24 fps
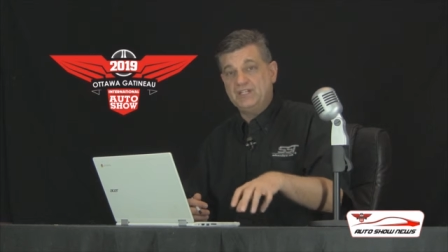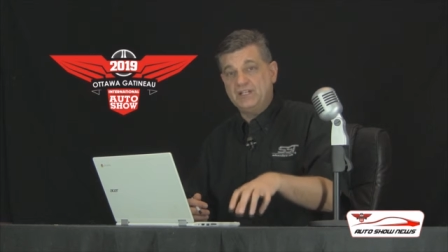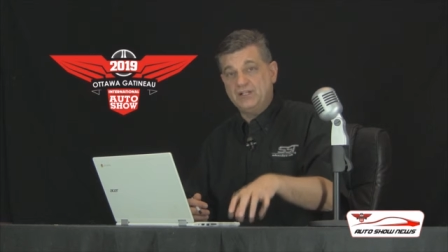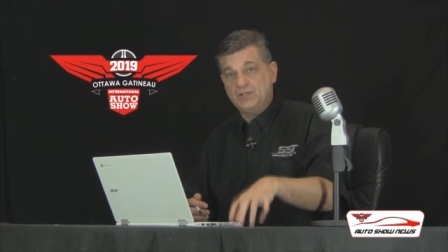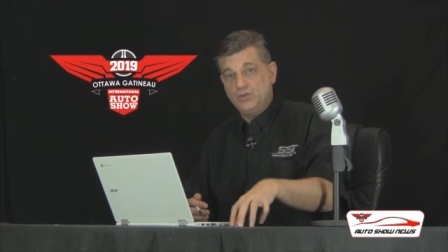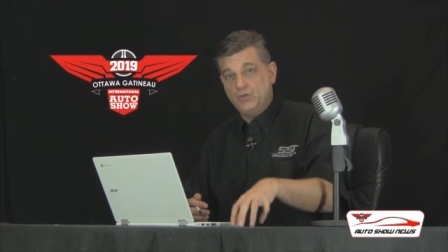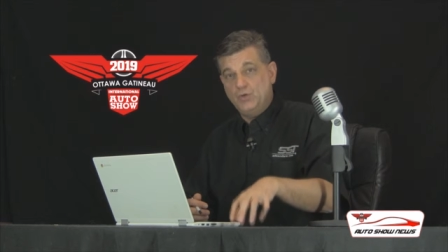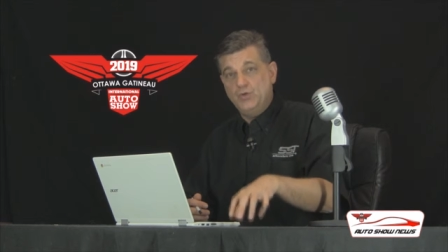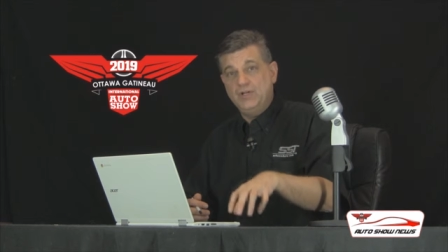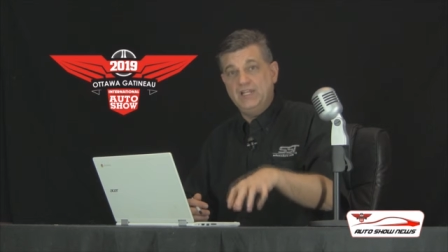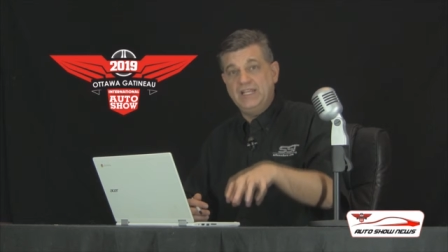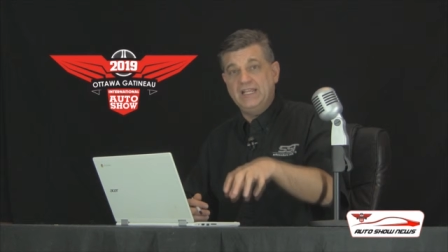
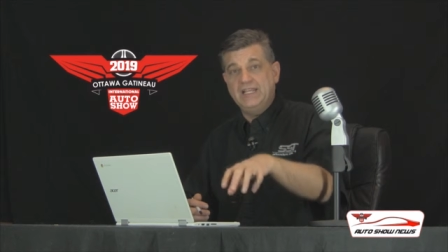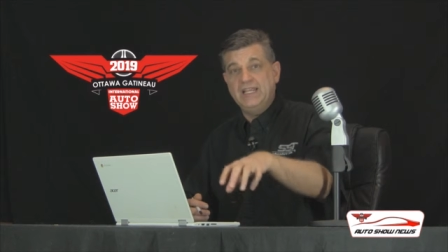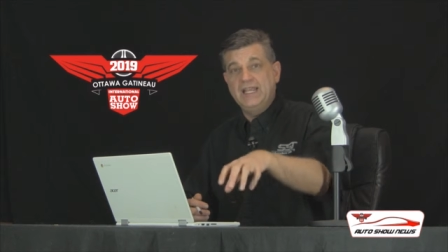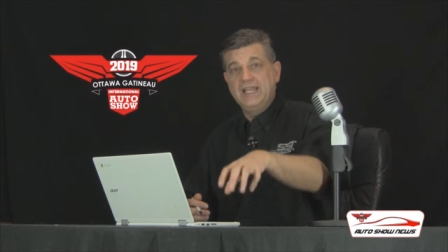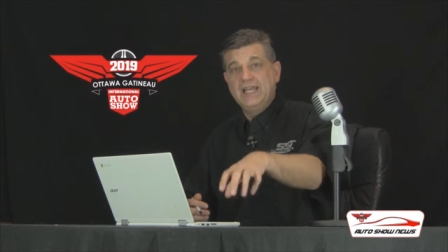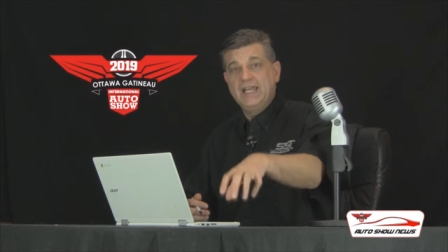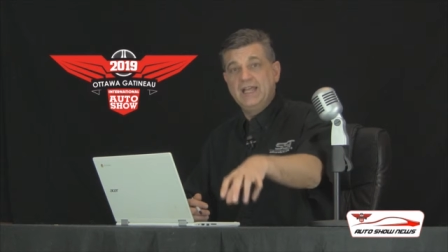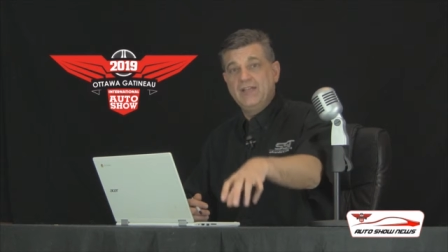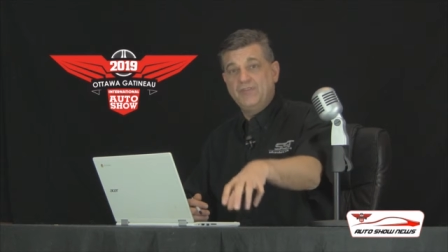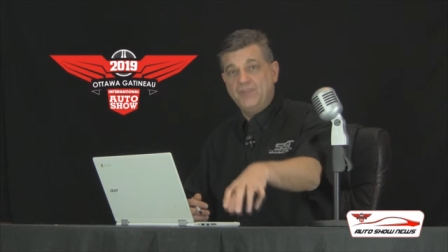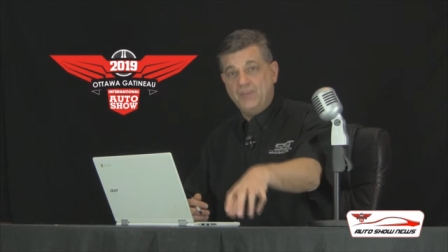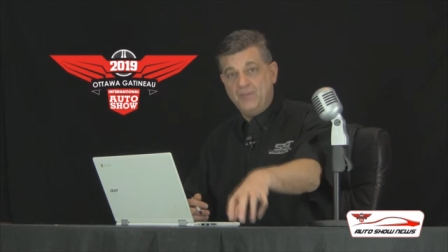including
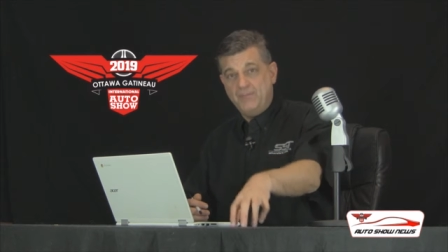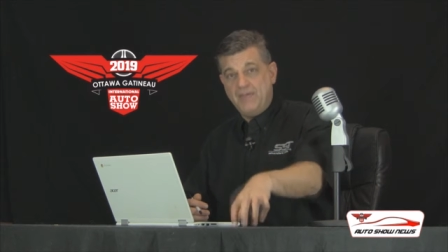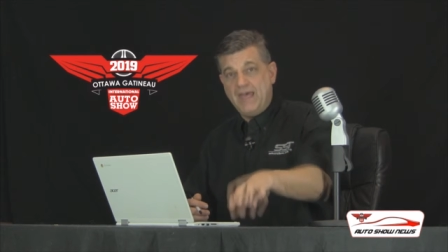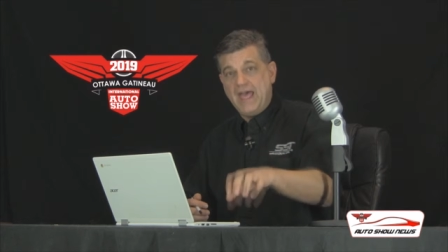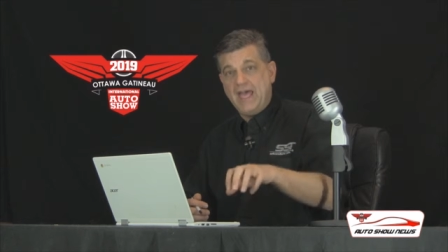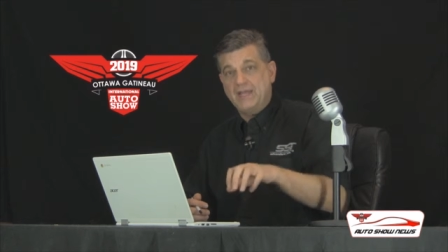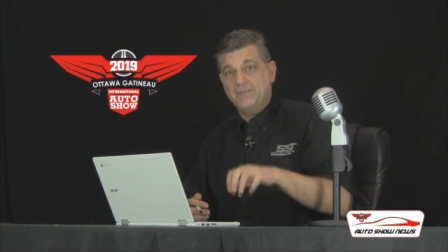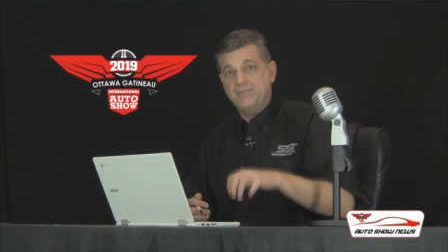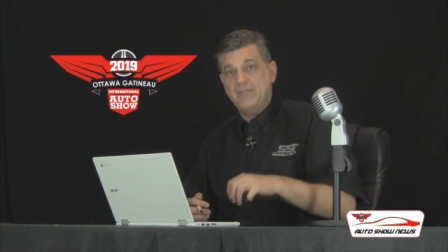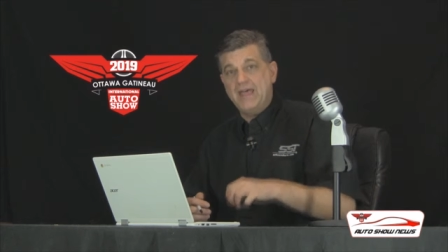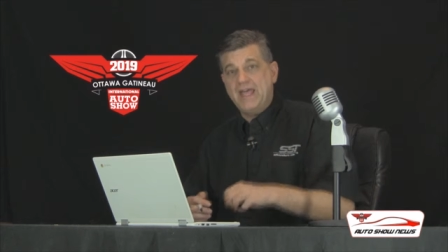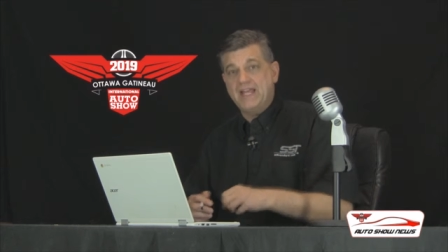the
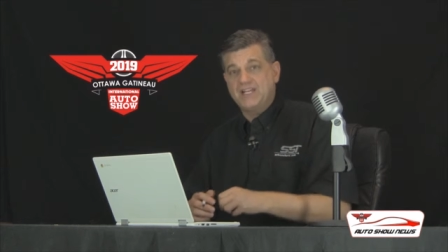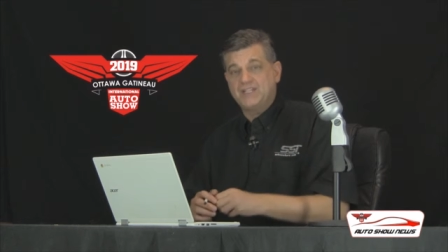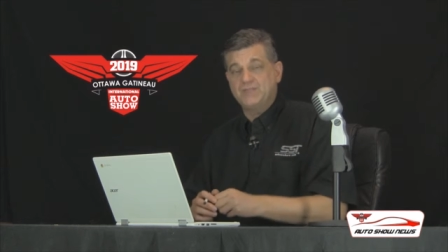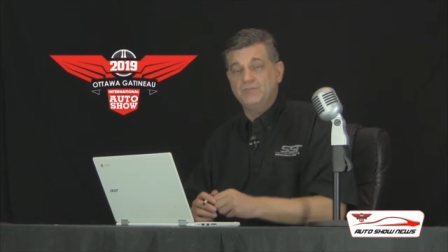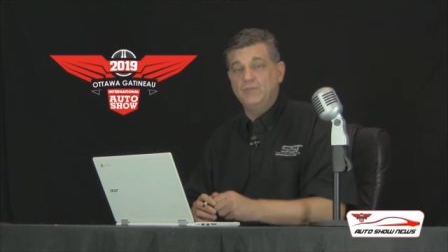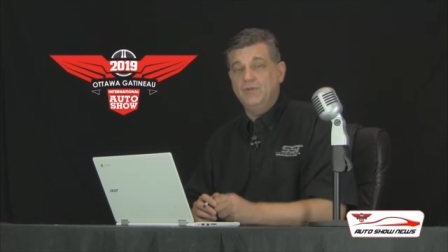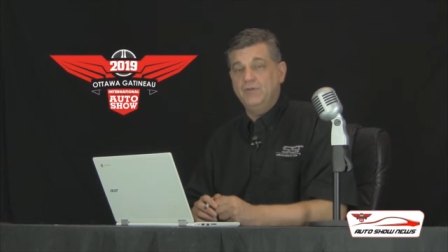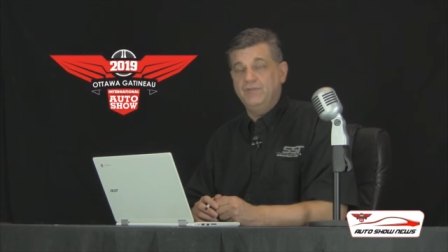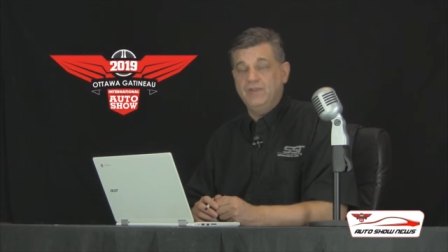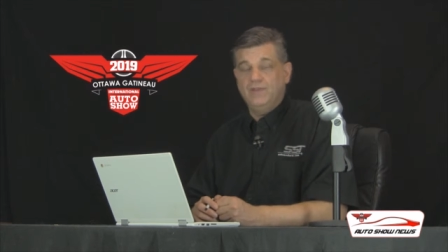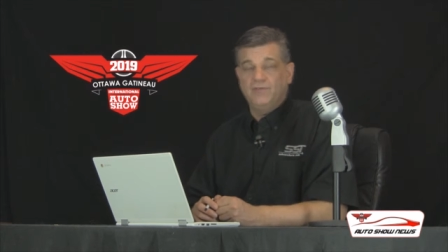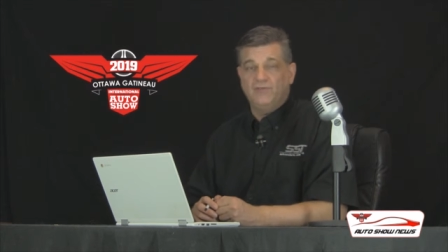Mad Max
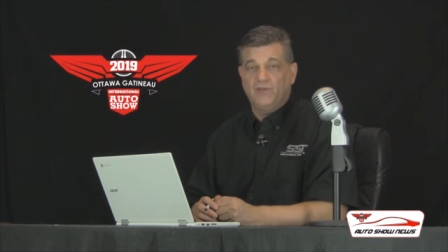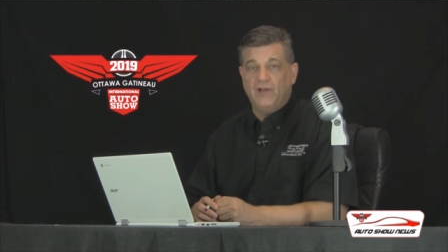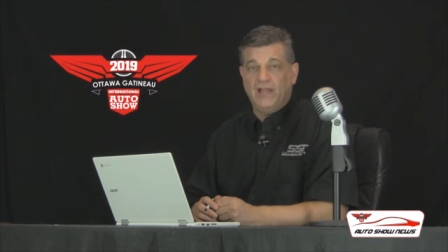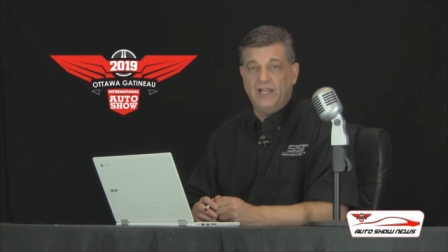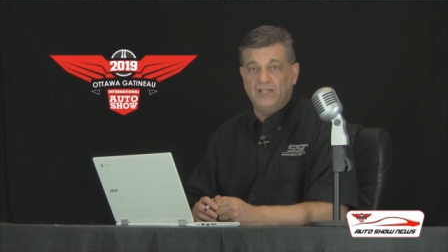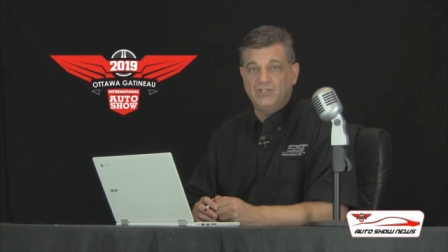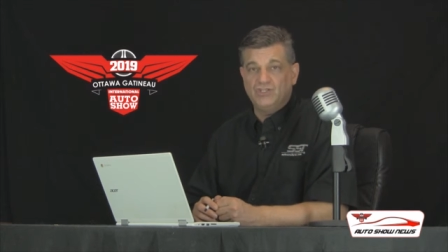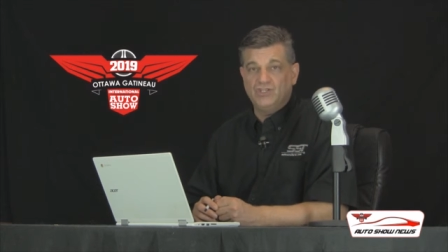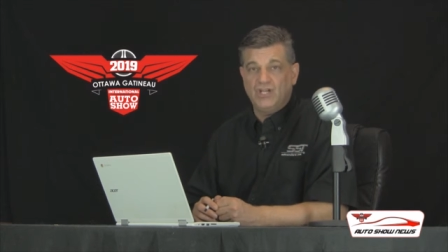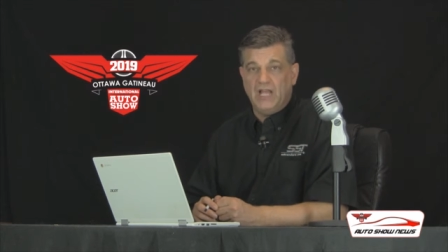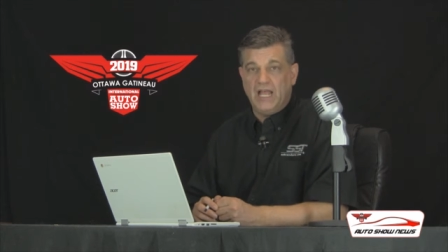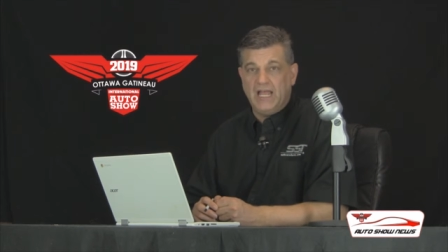movie
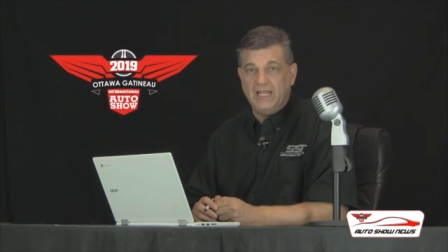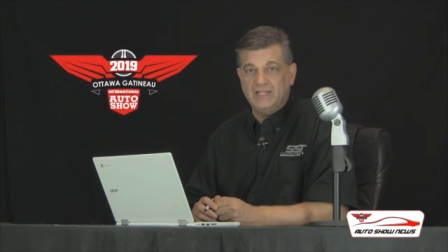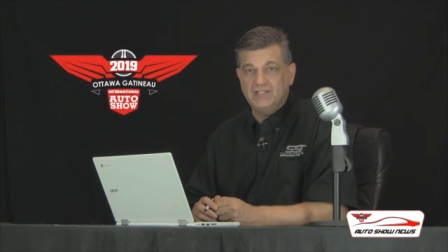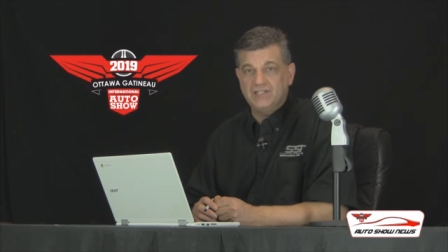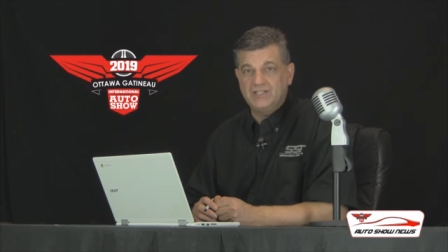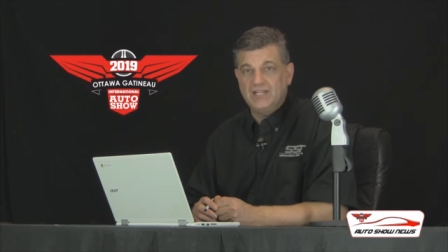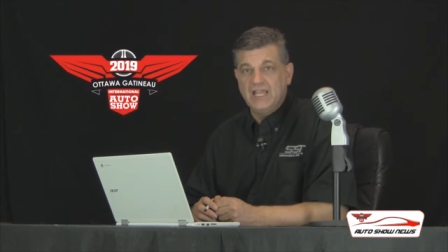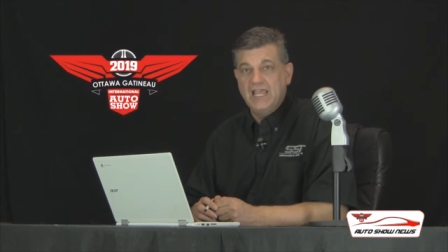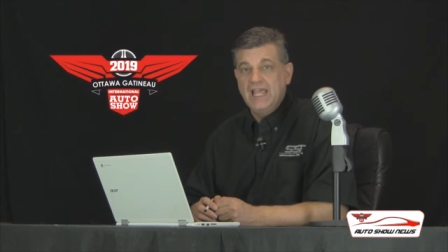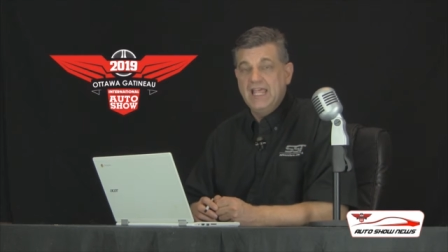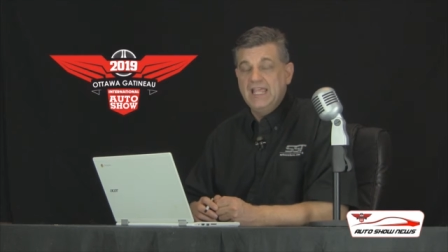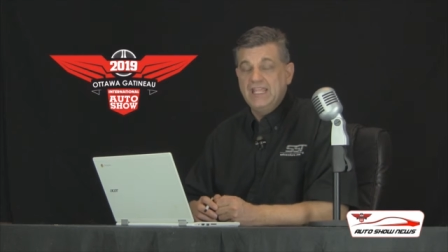
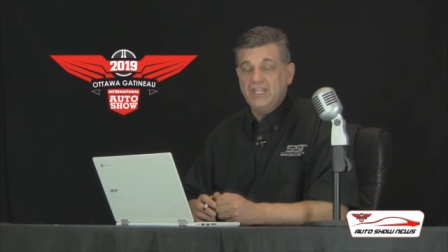franchise.